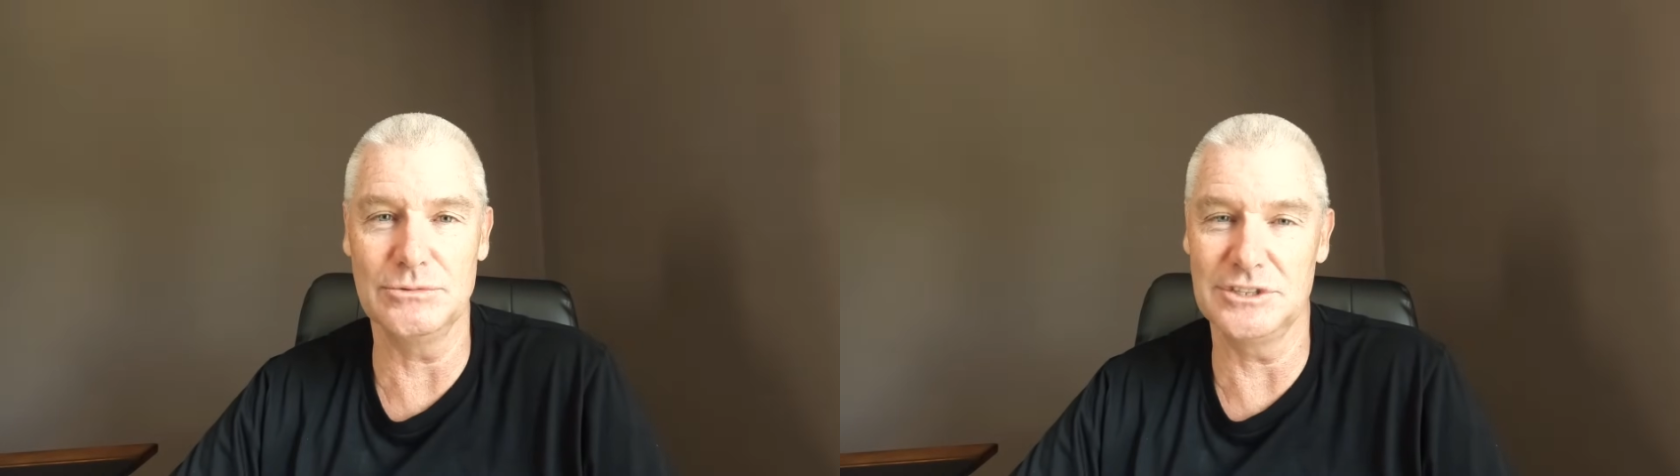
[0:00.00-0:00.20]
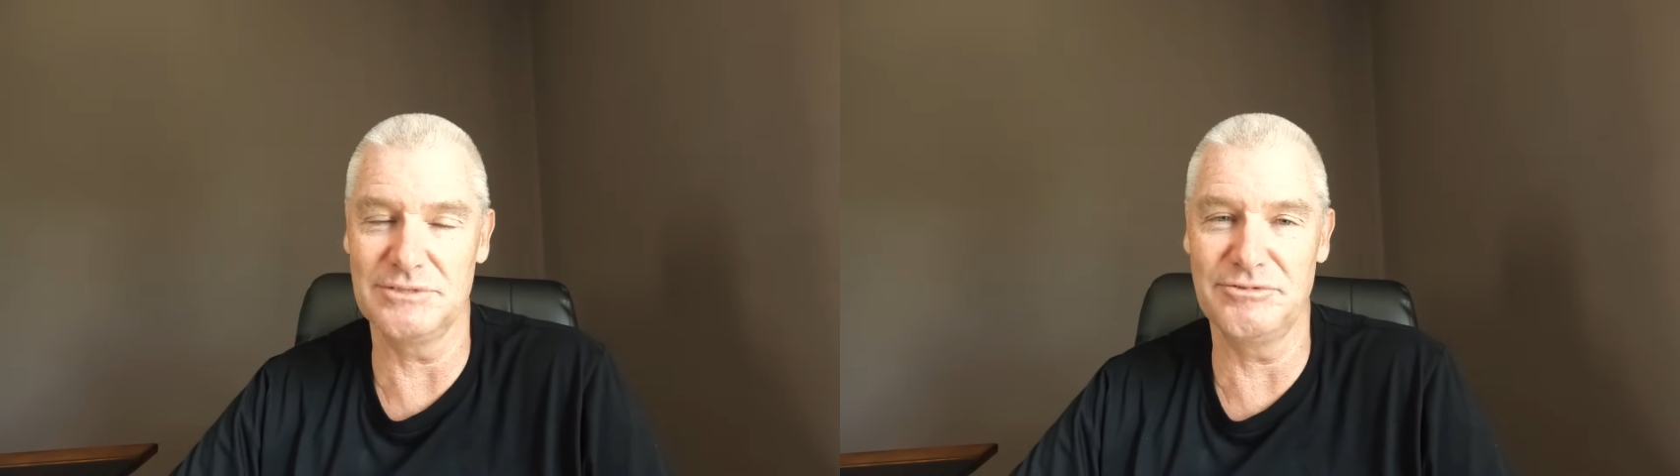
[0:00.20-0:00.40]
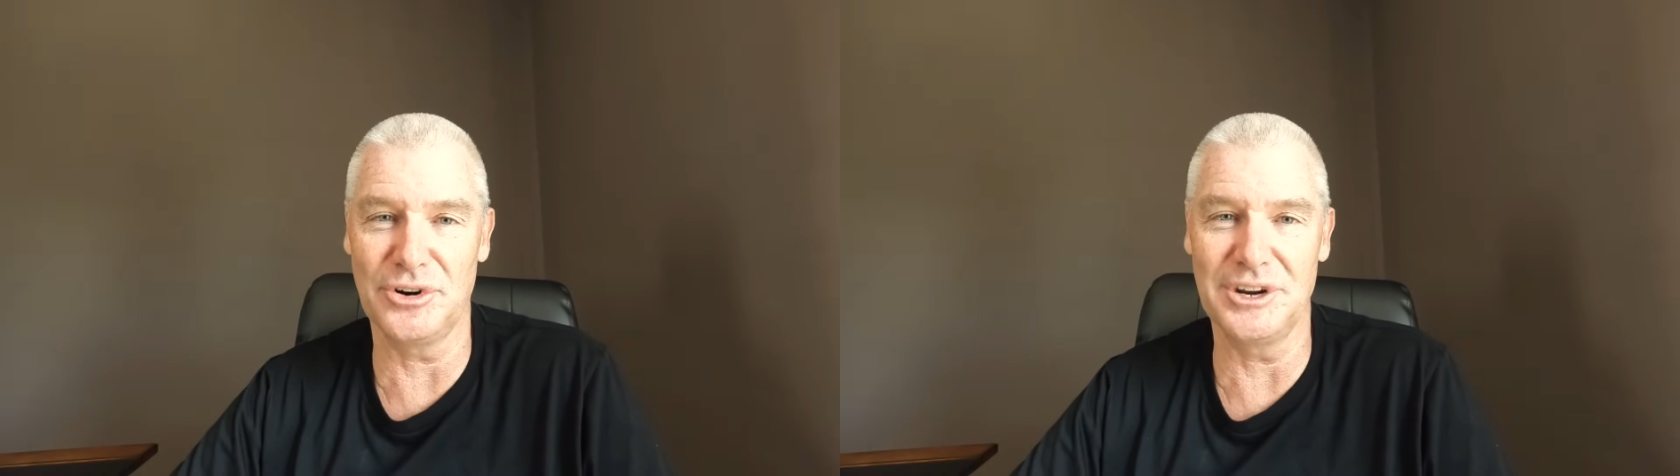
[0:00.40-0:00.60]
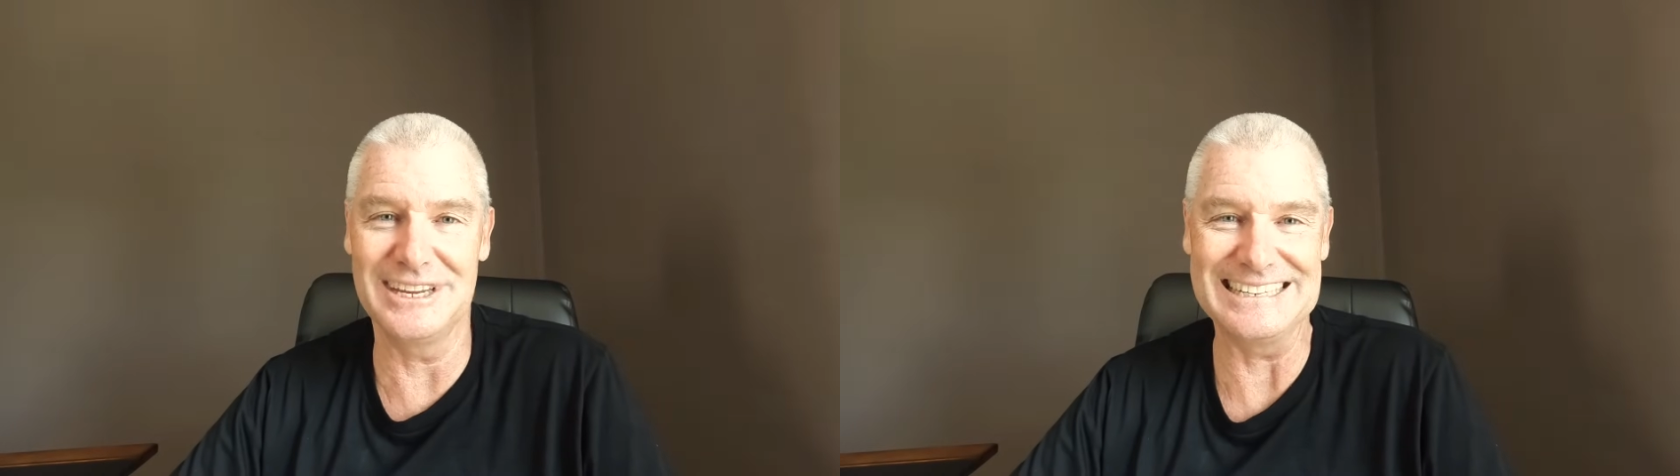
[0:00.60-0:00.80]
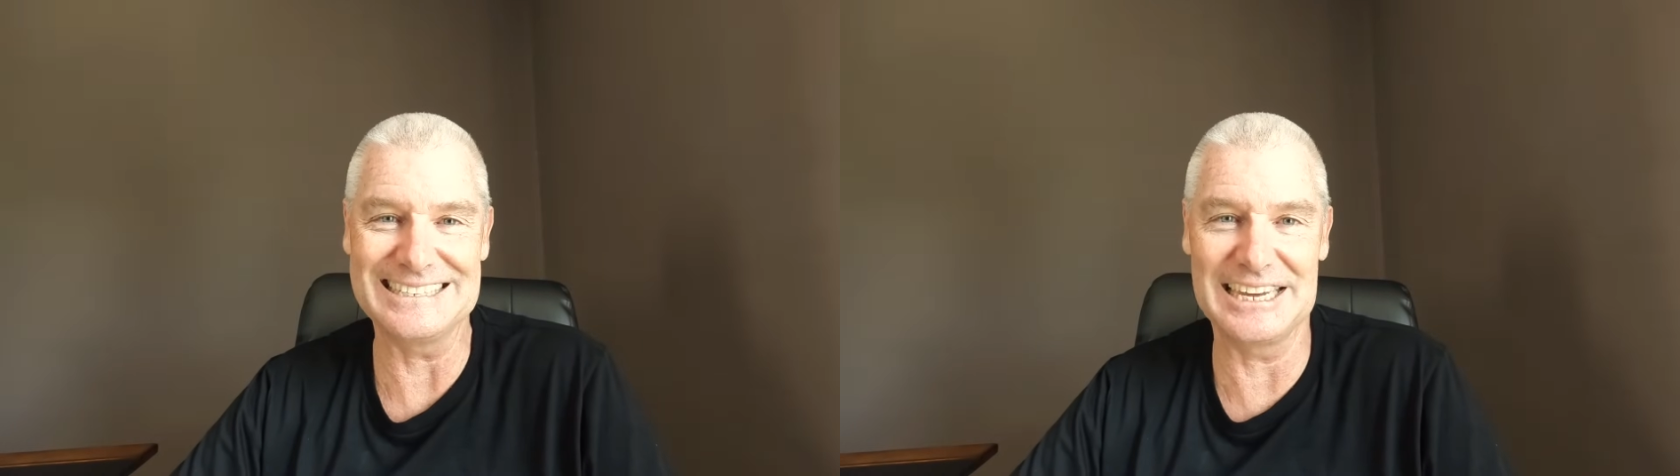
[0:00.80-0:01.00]
It was a
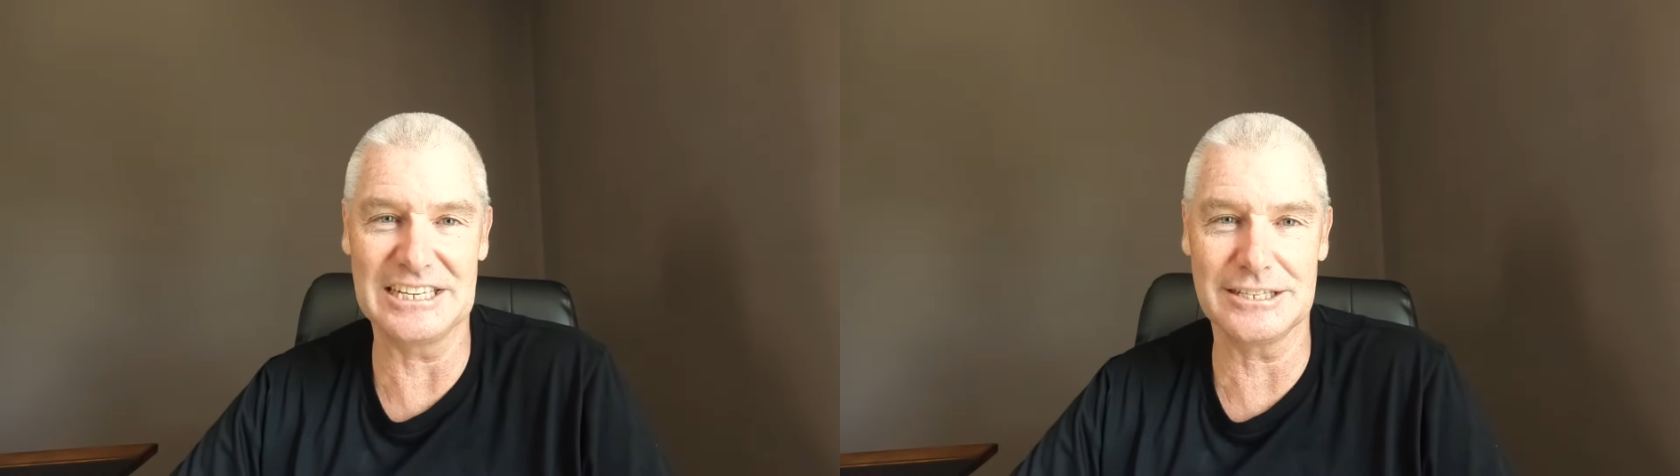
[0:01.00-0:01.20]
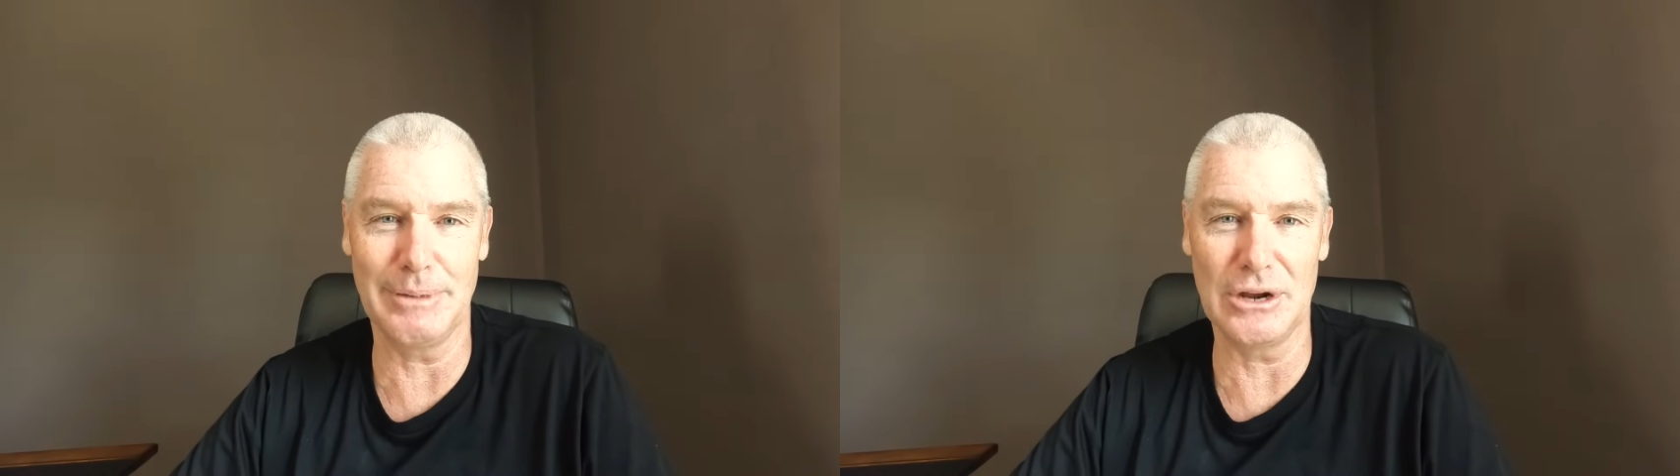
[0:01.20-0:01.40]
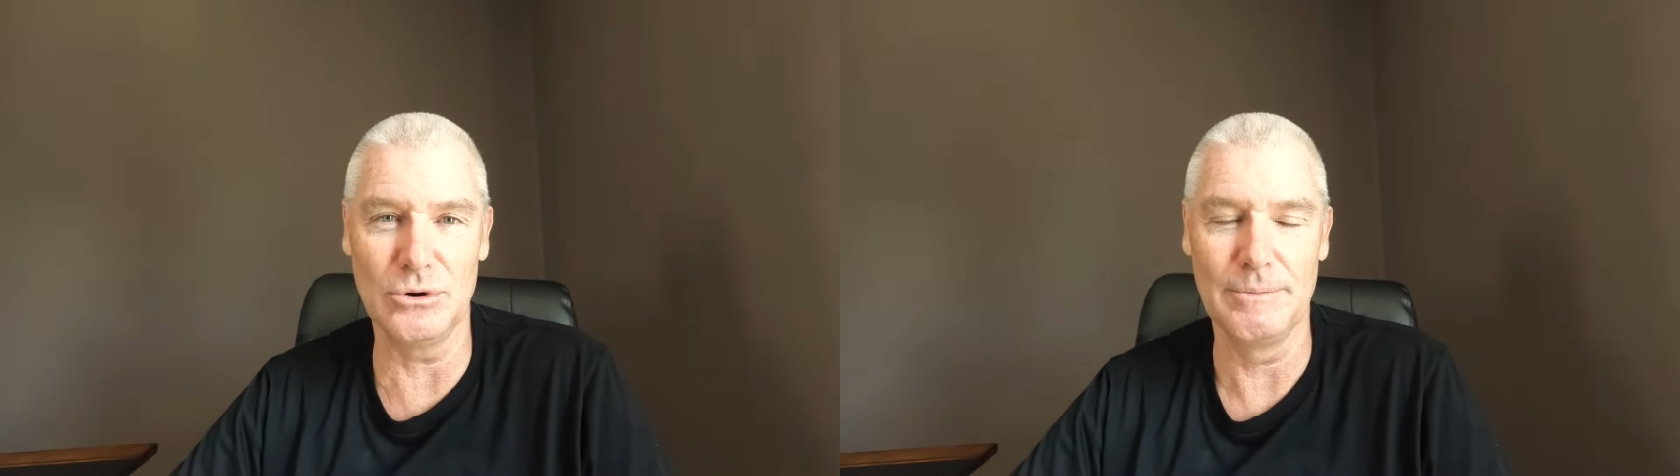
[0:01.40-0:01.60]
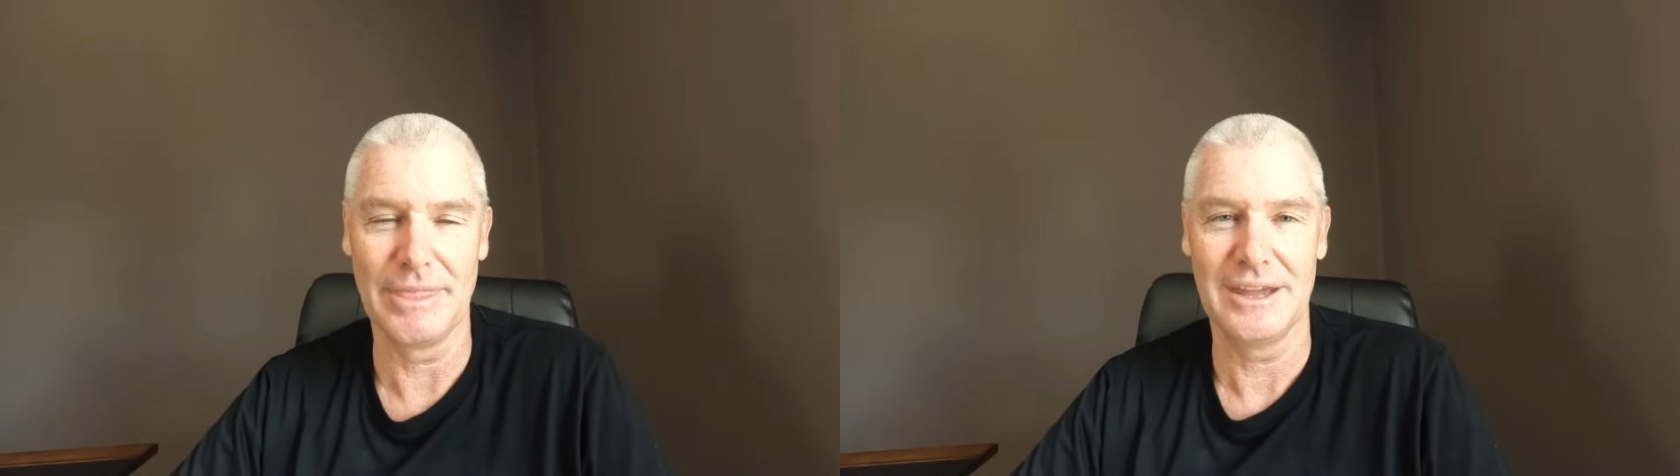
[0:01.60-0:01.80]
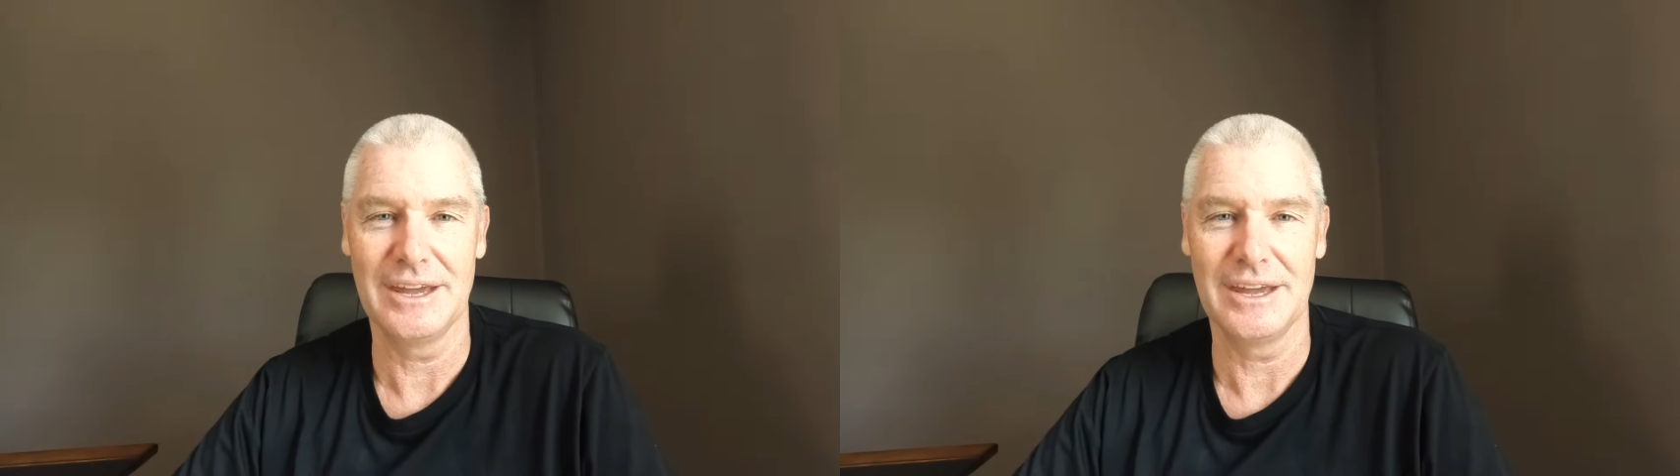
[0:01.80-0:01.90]
very intense battle.